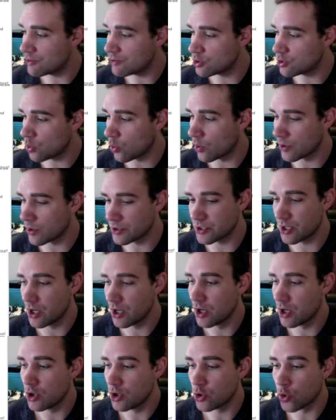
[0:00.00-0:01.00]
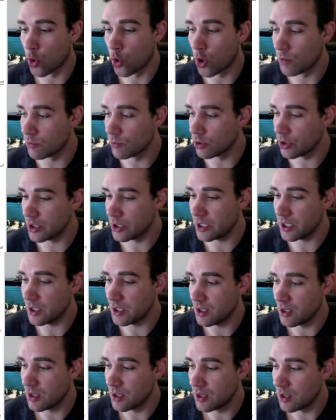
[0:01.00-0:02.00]
Orcs, normally,
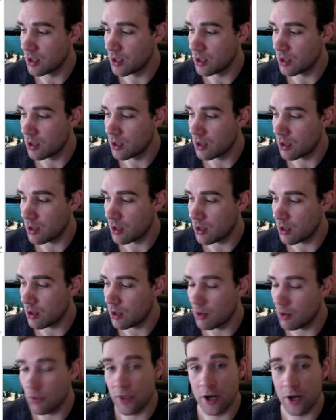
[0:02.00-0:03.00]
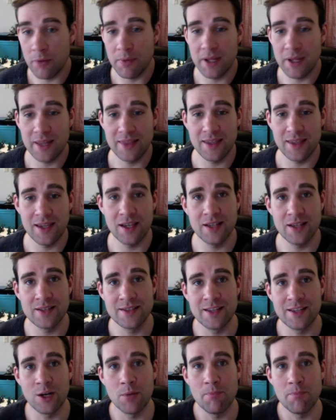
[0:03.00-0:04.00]
their big thing is
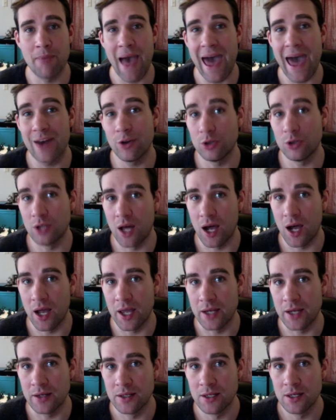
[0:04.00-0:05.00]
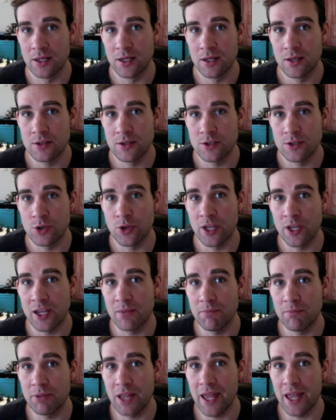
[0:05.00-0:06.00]
their battle line. So they
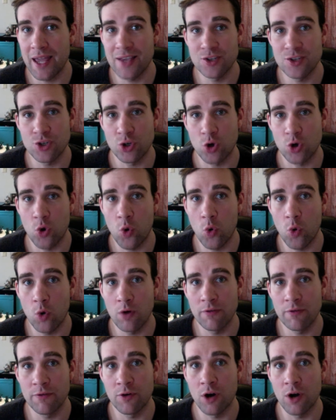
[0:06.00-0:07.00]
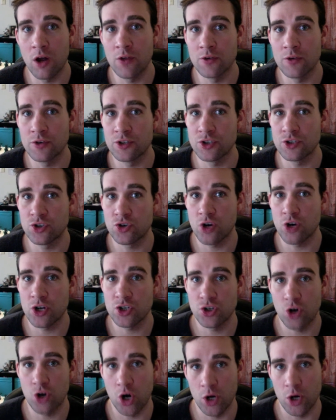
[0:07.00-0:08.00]
can play as your core for other
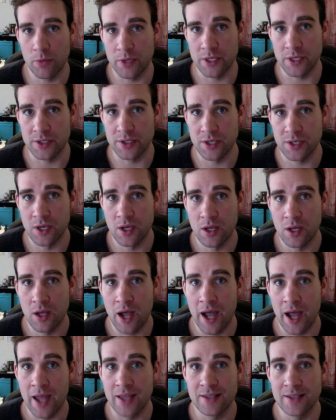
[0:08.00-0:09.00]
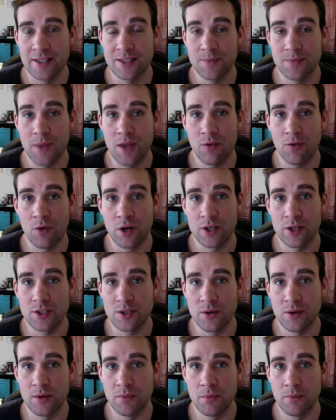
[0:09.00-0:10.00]
destruction armies. I anticipate running
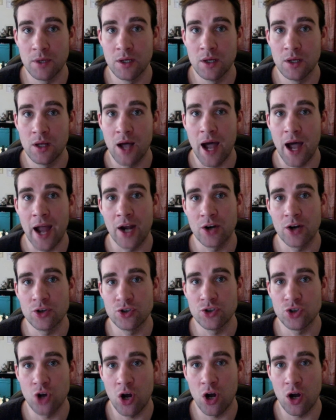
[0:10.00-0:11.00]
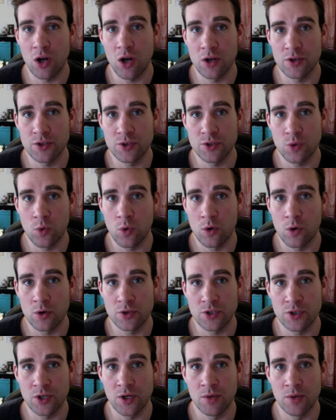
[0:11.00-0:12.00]
some Iron Jaws or
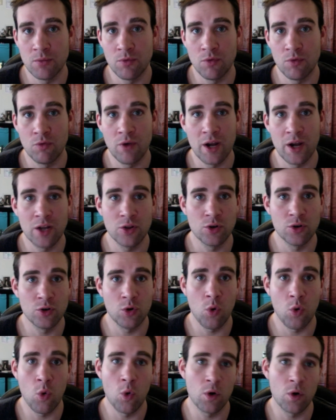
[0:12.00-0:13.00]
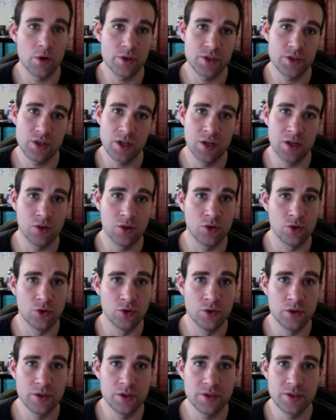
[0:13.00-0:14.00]
some regular Orcs and
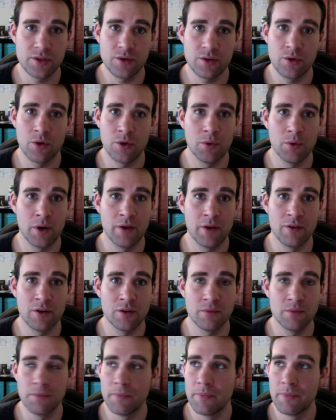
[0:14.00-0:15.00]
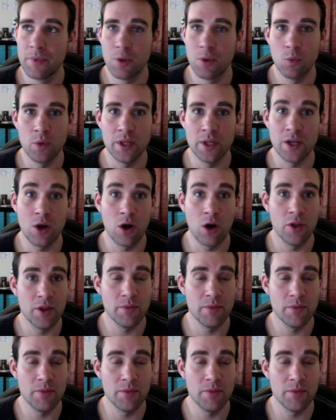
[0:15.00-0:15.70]
Grooks or whatever we call them